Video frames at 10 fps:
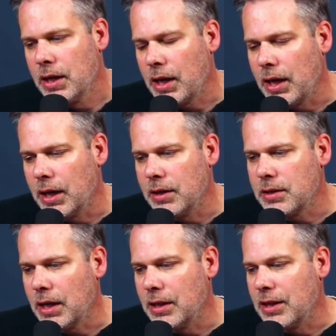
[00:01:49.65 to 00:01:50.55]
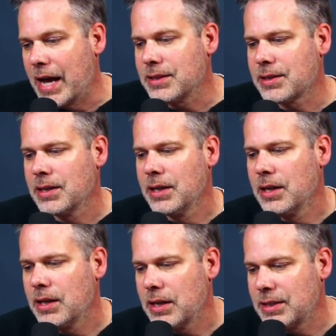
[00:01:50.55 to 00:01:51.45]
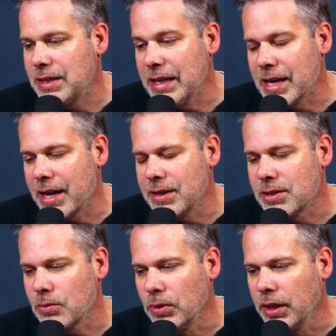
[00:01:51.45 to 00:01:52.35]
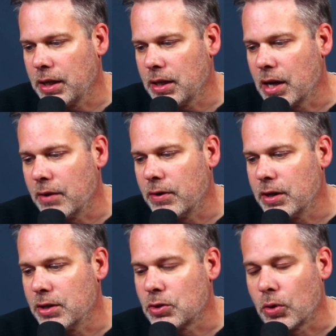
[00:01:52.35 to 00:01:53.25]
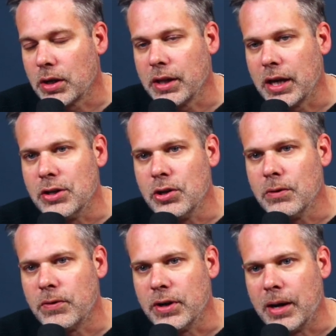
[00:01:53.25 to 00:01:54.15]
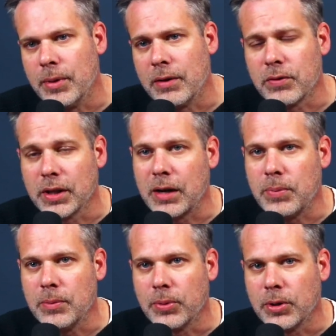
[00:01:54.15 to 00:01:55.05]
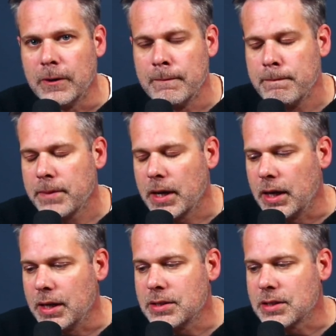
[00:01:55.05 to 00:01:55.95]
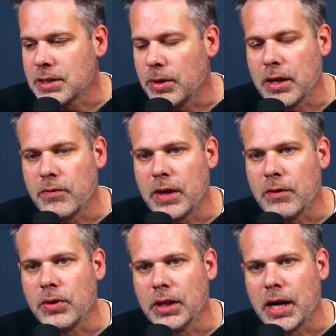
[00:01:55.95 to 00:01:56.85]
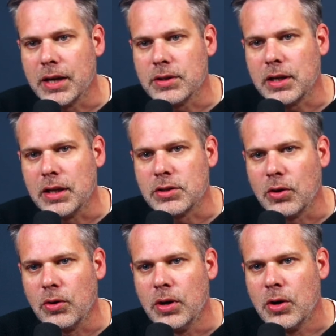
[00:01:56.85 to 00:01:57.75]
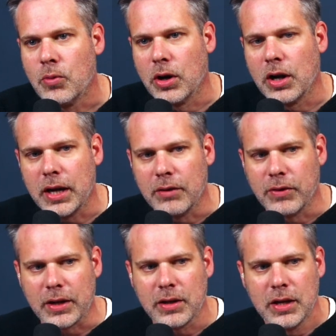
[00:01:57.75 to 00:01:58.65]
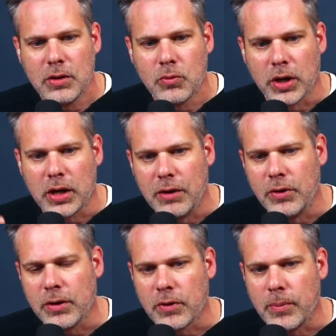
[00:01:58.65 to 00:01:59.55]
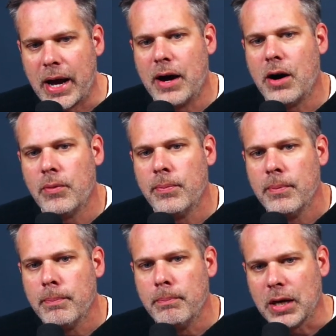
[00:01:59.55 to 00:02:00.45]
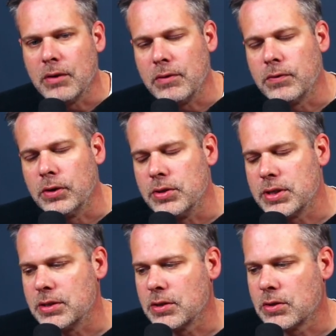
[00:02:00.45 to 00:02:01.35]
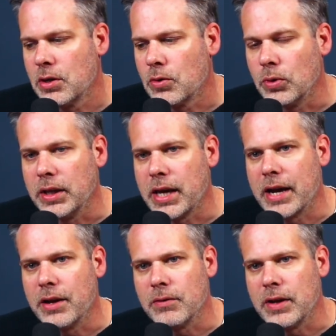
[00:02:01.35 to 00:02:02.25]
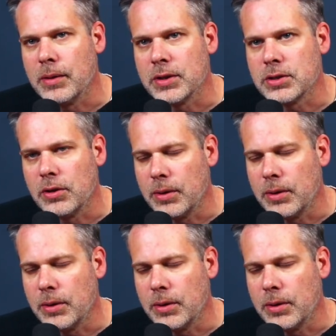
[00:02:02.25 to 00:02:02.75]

And and that's seeing that as really kind of historically a new phenomenon for a lot of people uh, isn't something they've, they've realized. And so we're all kind of like recovering from how big of an influence has this really had on the family. So